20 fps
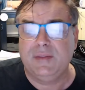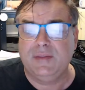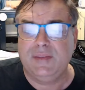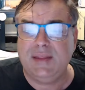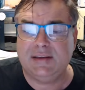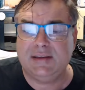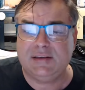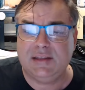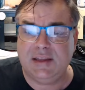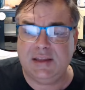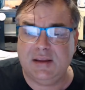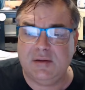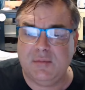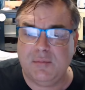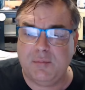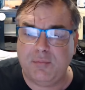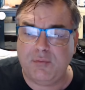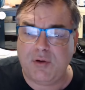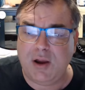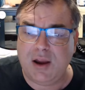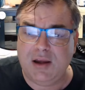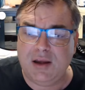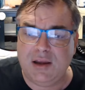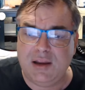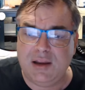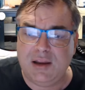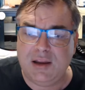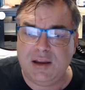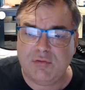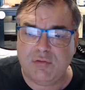That's the
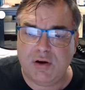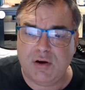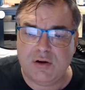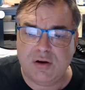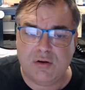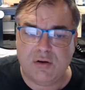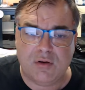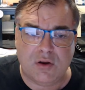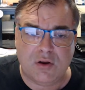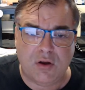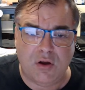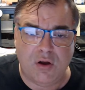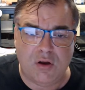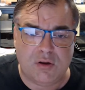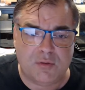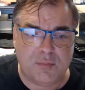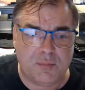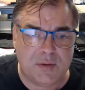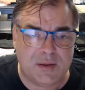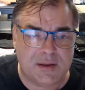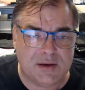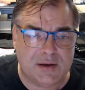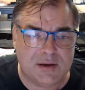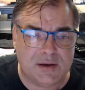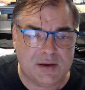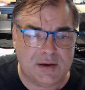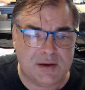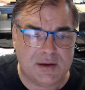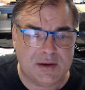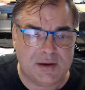Breitling Chrono cockpit.
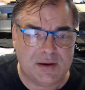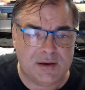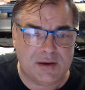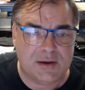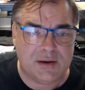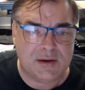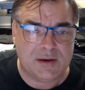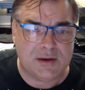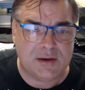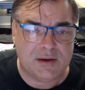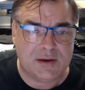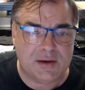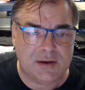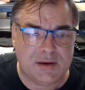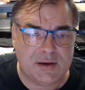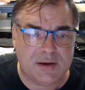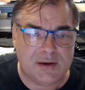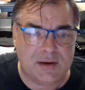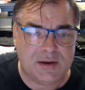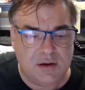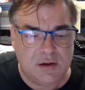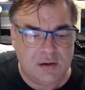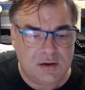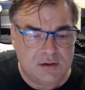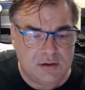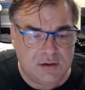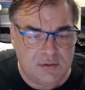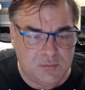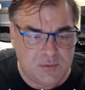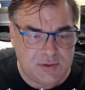Where's the cockpit?
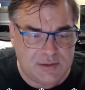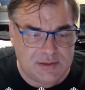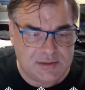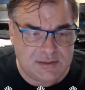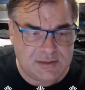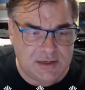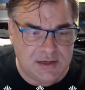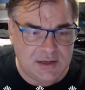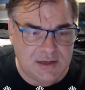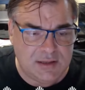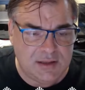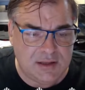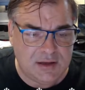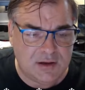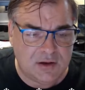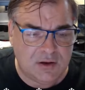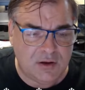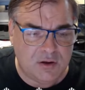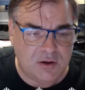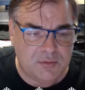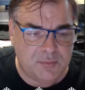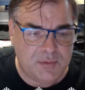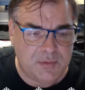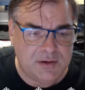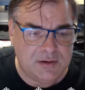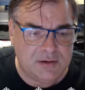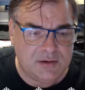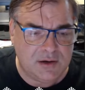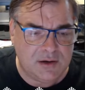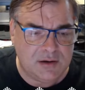Did we see the
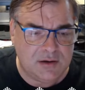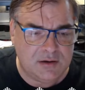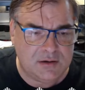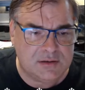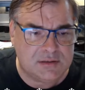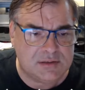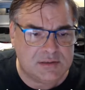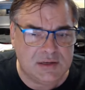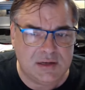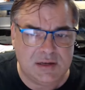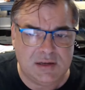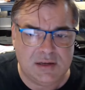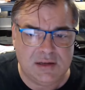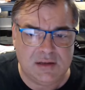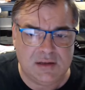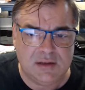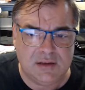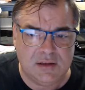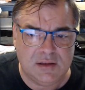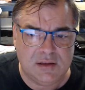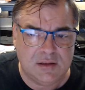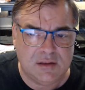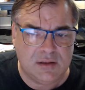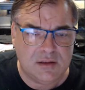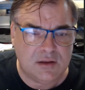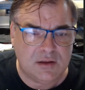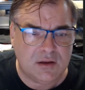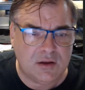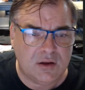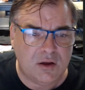cockpit? I didn't see
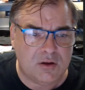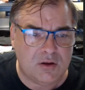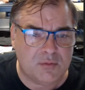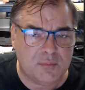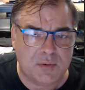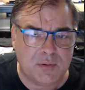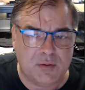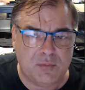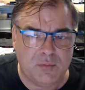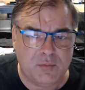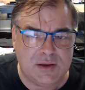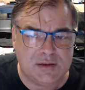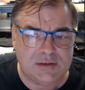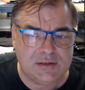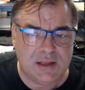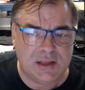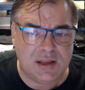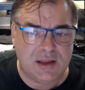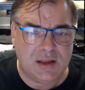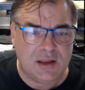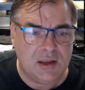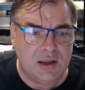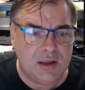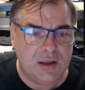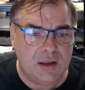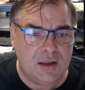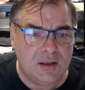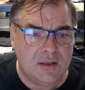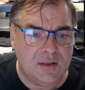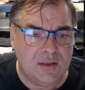the cockpit. Where's the
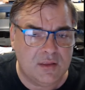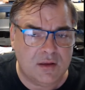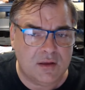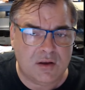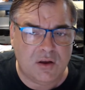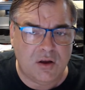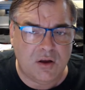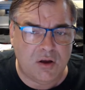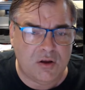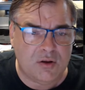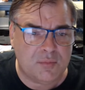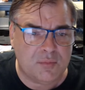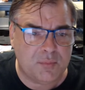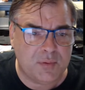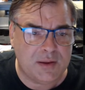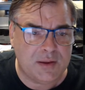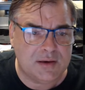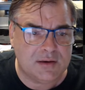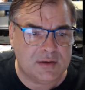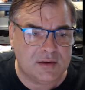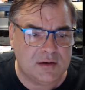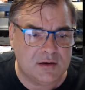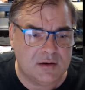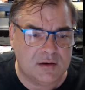cockpit?